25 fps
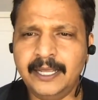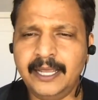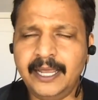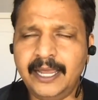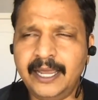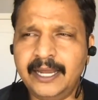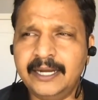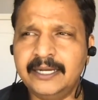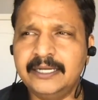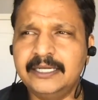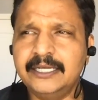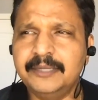
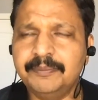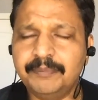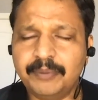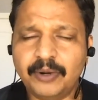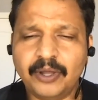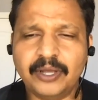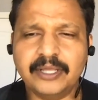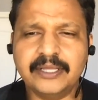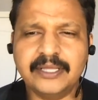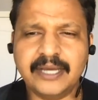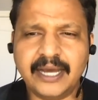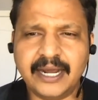and
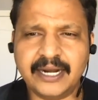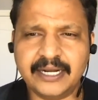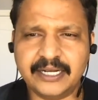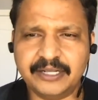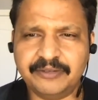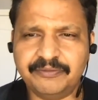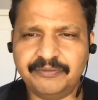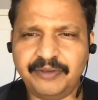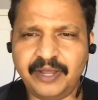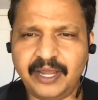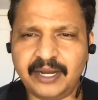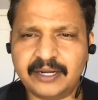deploy the
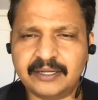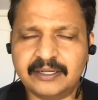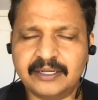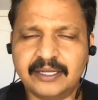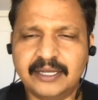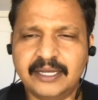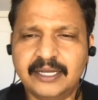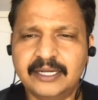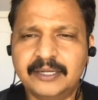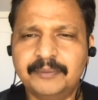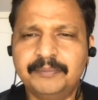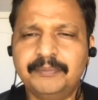artifact
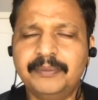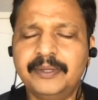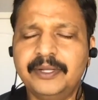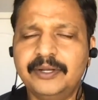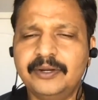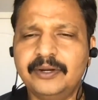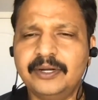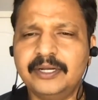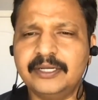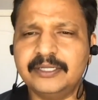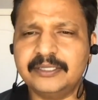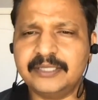at a
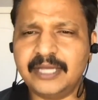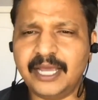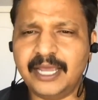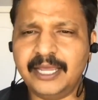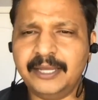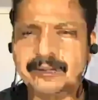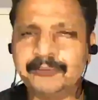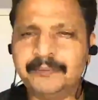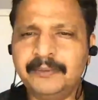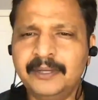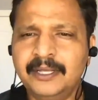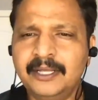periodic
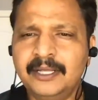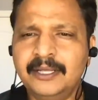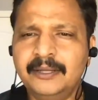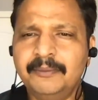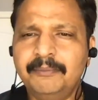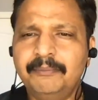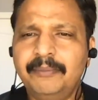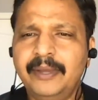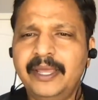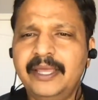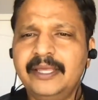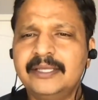time
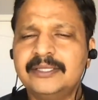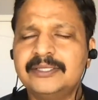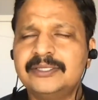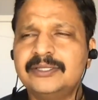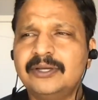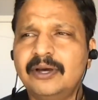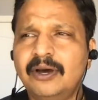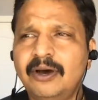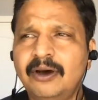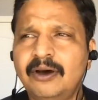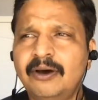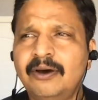based
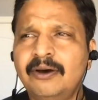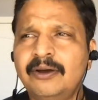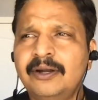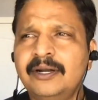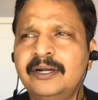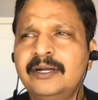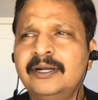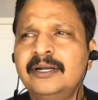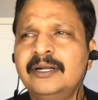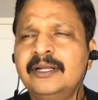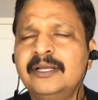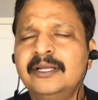
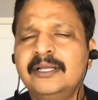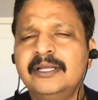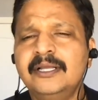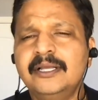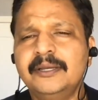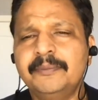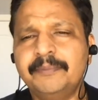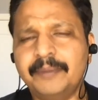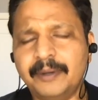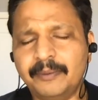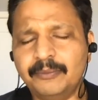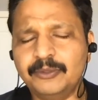on
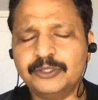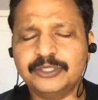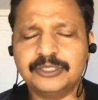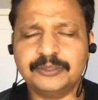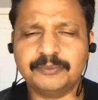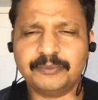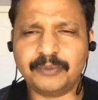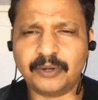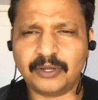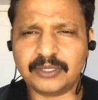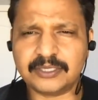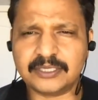a
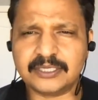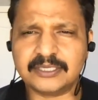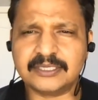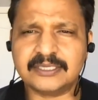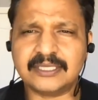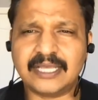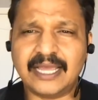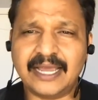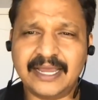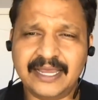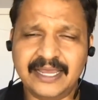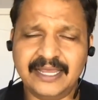promotion process,
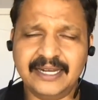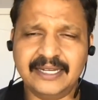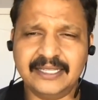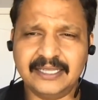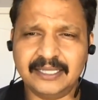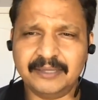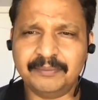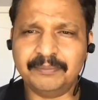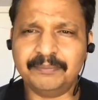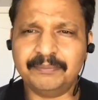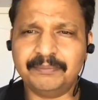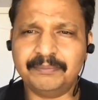again in the